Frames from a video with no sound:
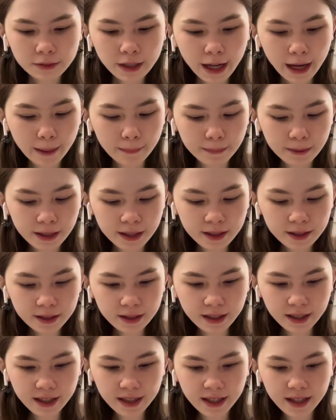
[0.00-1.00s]
happy,
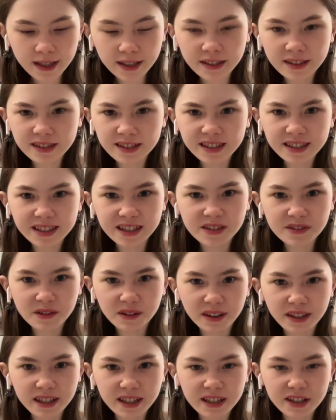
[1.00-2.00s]
and they're
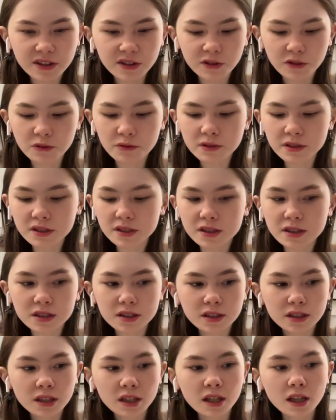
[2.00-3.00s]
really cute.
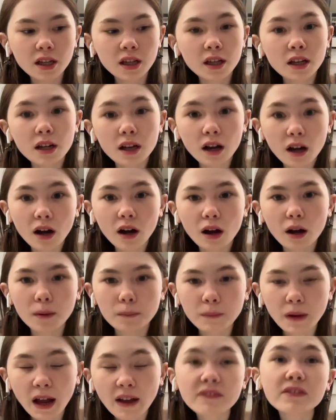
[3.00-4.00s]

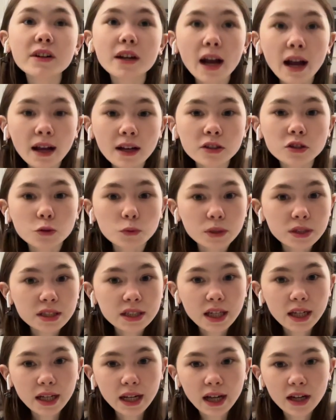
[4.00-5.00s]
I forgot a twin
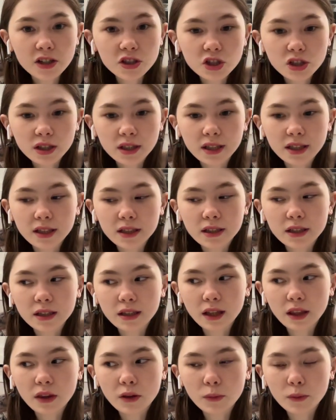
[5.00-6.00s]
set actually.
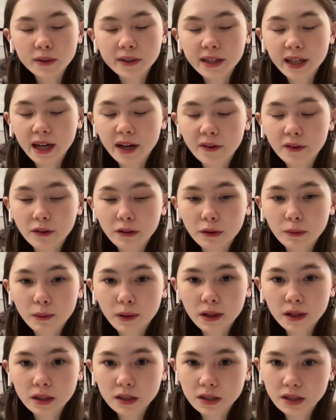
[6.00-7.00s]
Another one that I really
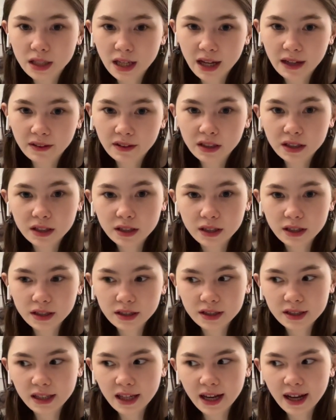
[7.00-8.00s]
want is Alec
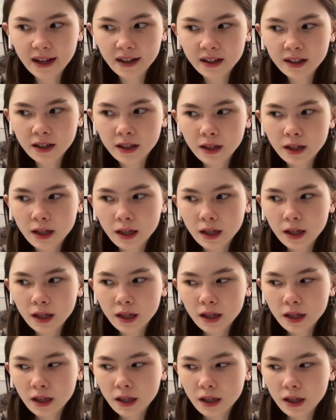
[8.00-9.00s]
and Zach,
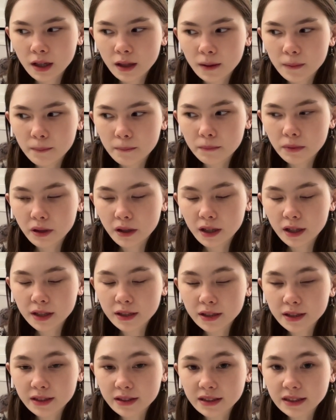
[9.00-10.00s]
but
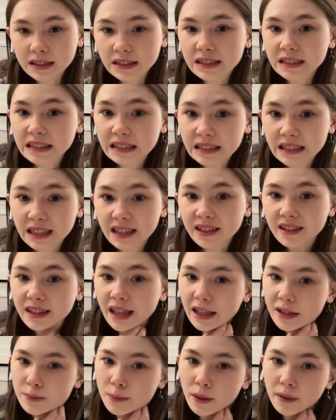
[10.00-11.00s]

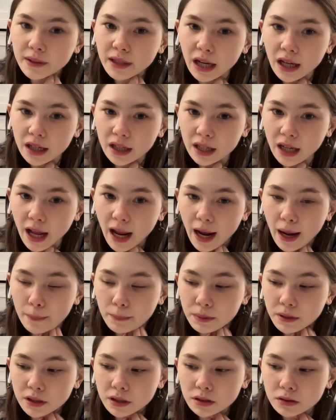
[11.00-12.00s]
that's probably not gonna
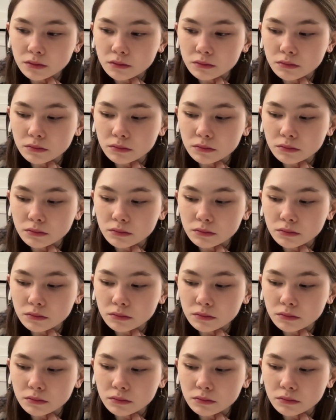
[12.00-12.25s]
happen.